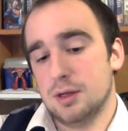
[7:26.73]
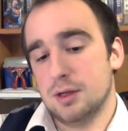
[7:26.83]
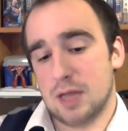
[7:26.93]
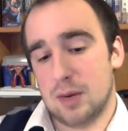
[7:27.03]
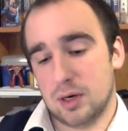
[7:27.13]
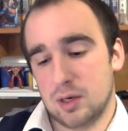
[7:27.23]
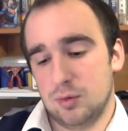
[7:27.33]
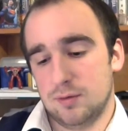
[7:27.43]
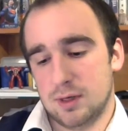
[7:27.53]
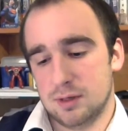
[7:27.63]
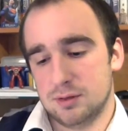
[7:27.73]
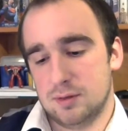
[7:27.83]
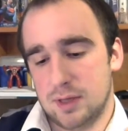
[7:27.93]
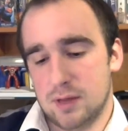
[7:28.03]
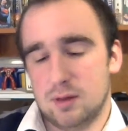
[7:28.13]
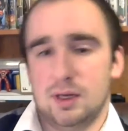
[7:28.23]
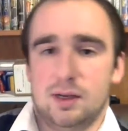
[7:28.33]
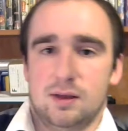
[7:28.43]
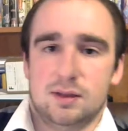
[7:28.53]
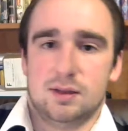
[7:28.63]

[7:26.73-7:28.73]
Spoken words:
So now we're going to move on to the other lady of this